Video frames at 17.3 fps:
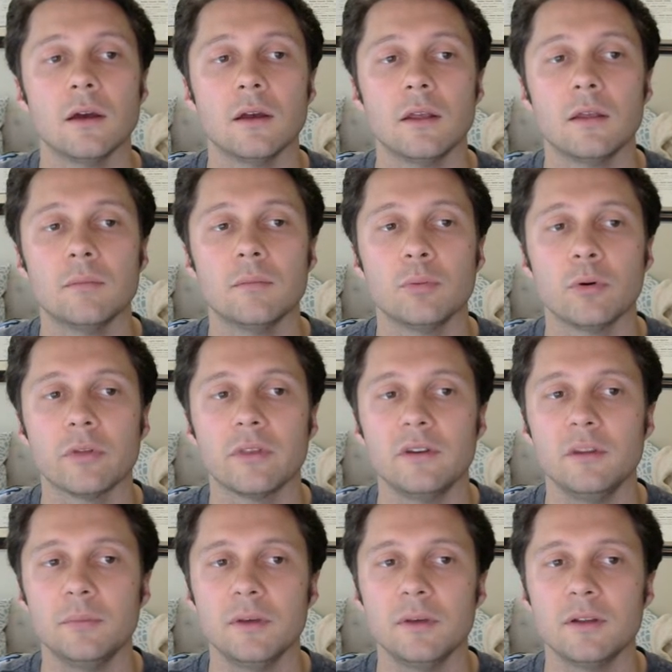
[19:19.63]
import the
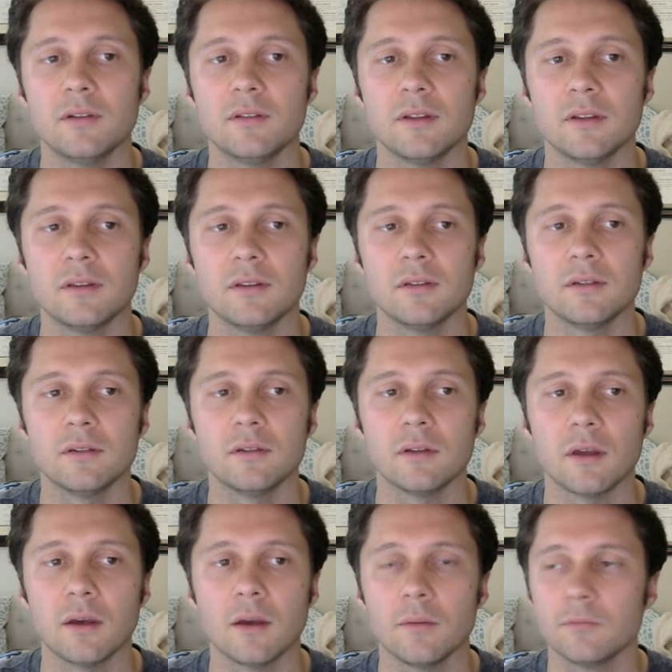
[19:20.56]
DB
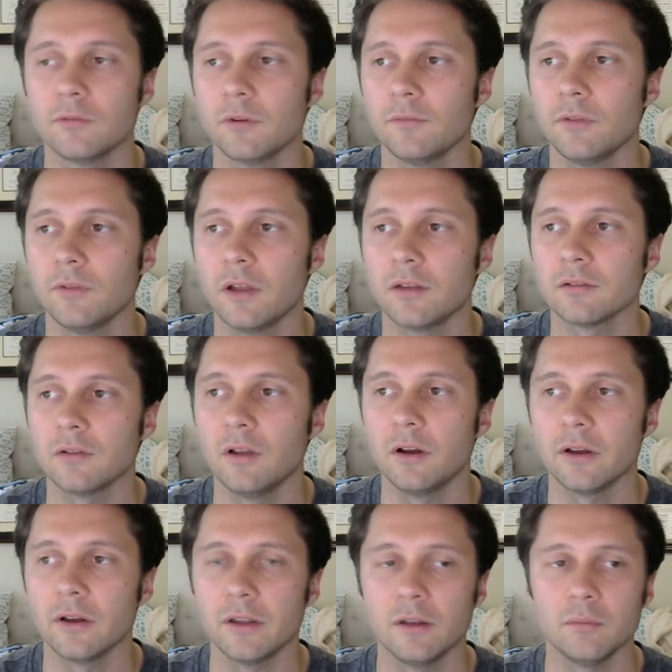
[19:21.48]
instance from Flask
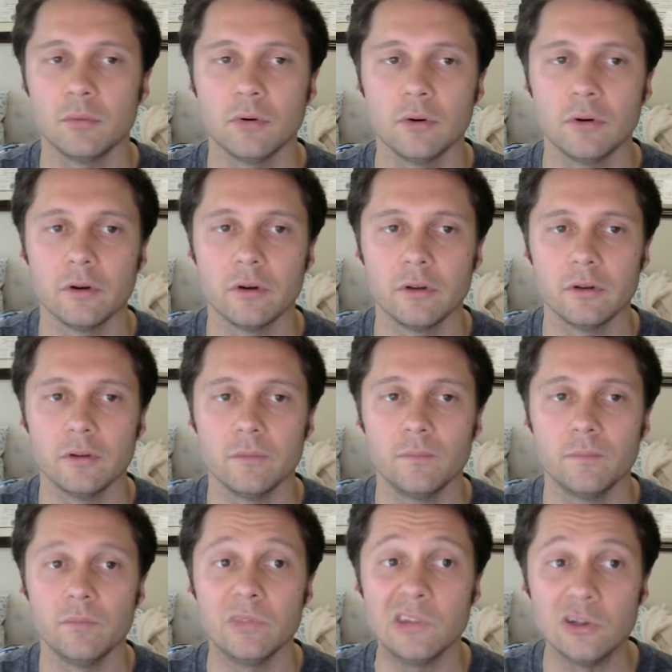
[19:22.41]
login, import
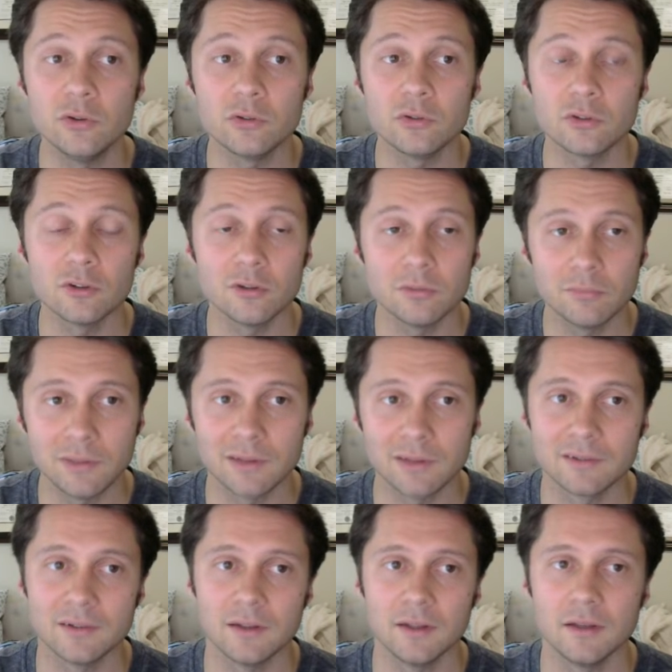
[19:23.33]
user
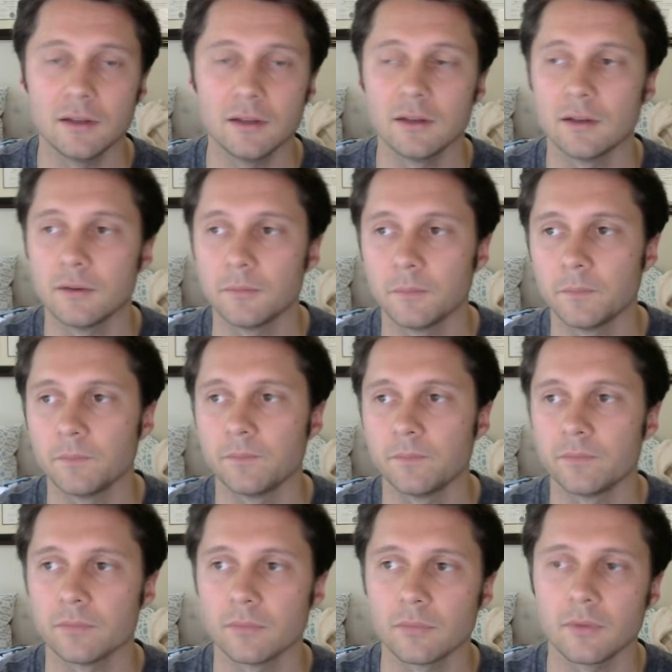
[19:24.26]
mixin.
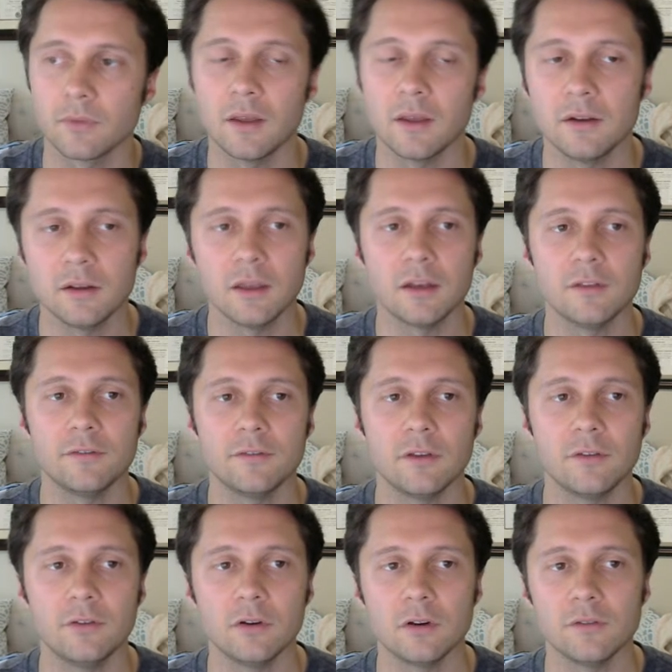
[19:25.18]
And again, if
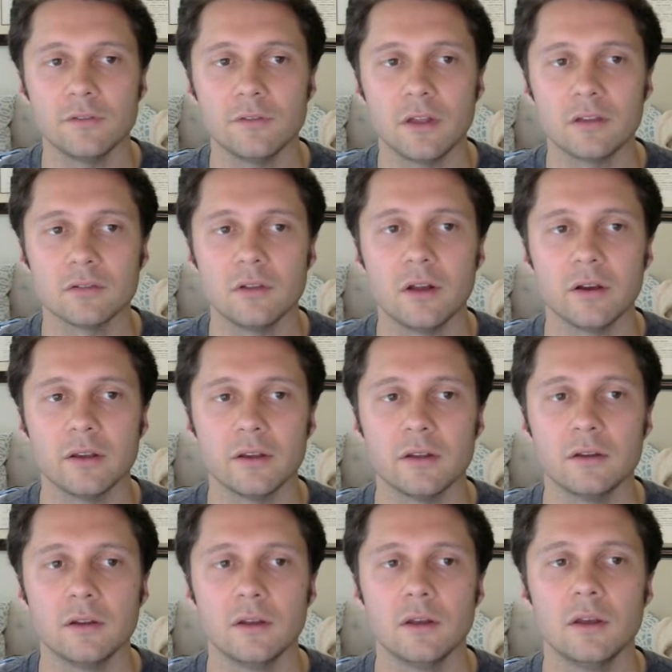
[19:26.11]
you don't have Flask login,